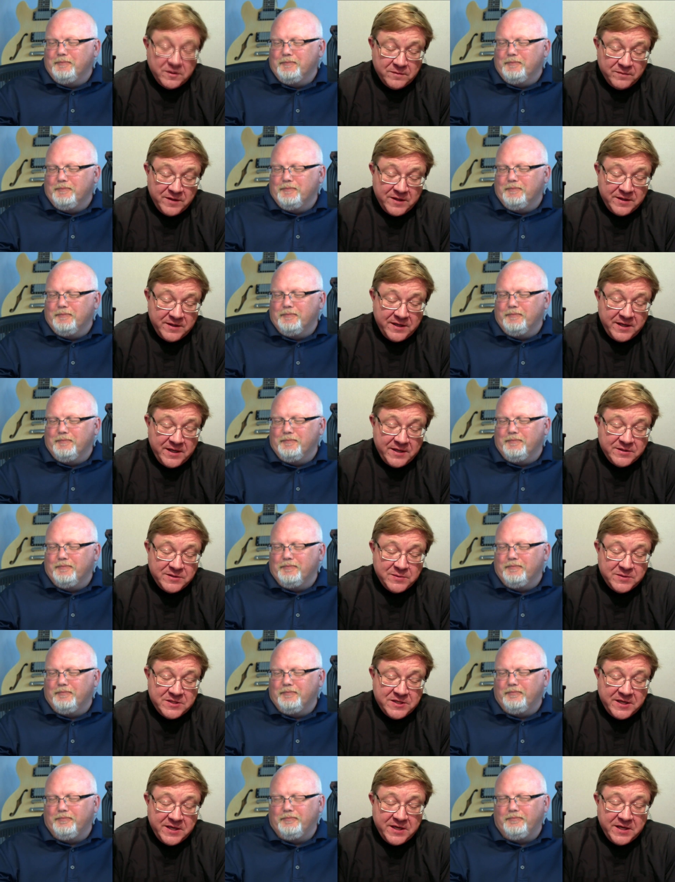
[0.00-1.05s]
Speaker 1: well as we
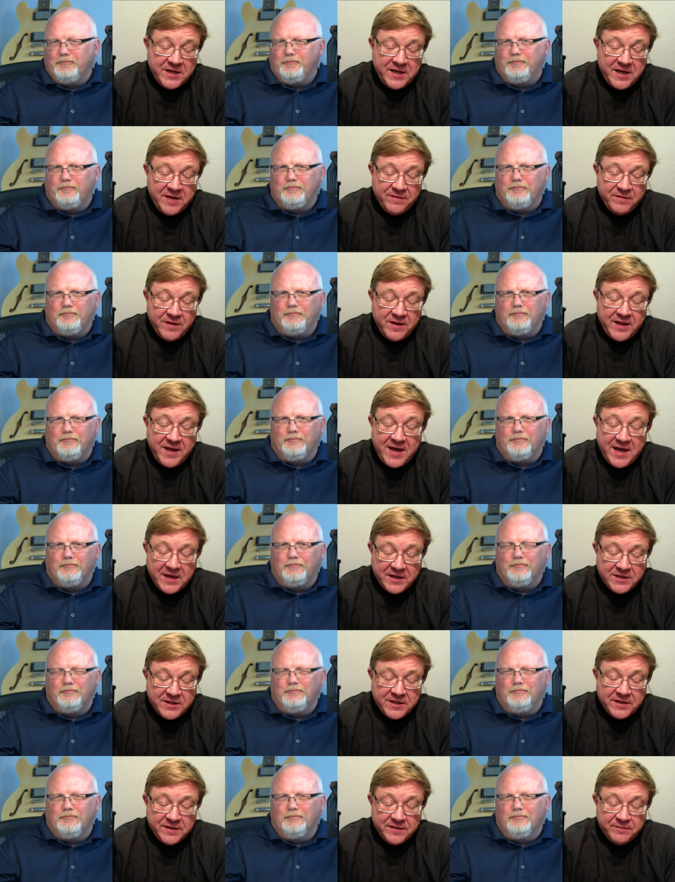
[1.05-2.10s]
say, Gaf-
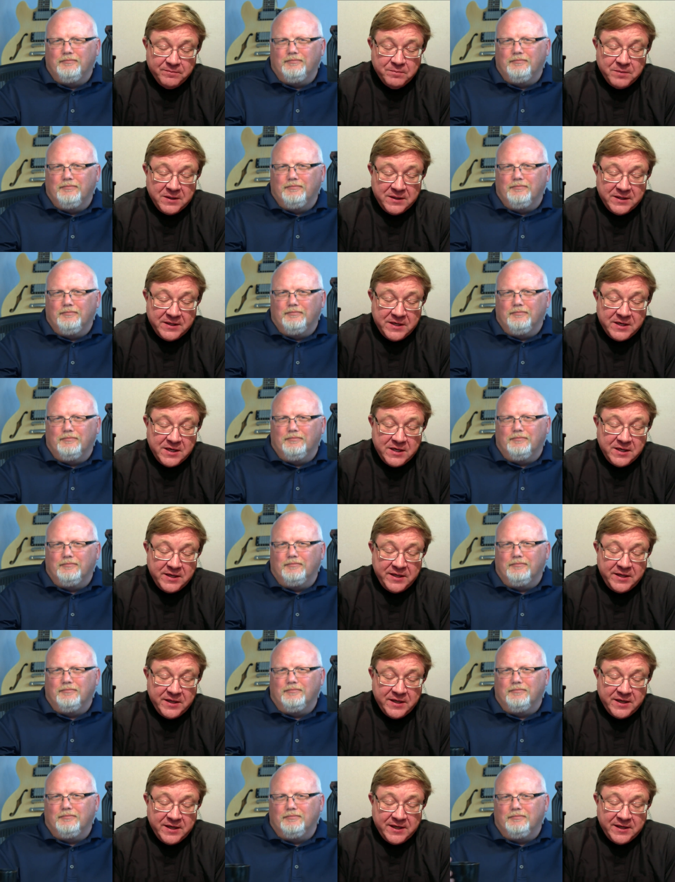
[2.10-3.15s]
ACNA
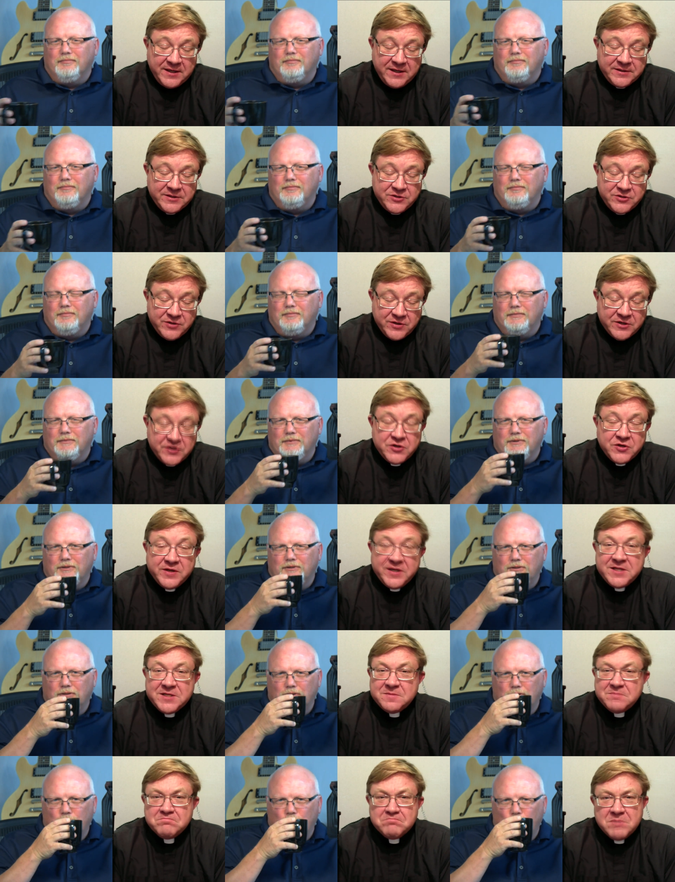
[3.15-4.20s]
politically, uh,
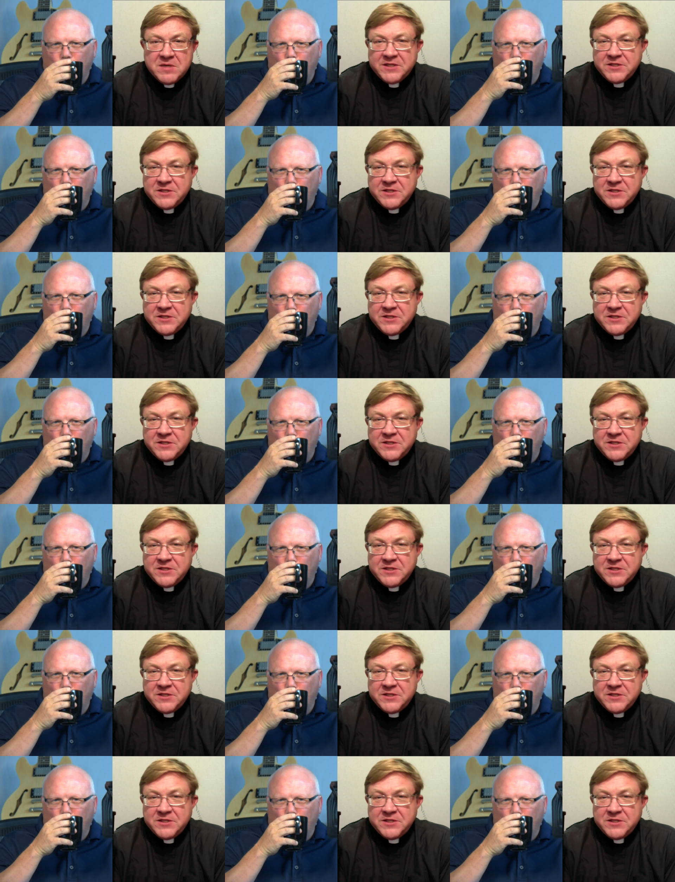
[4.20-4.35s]
structurally, is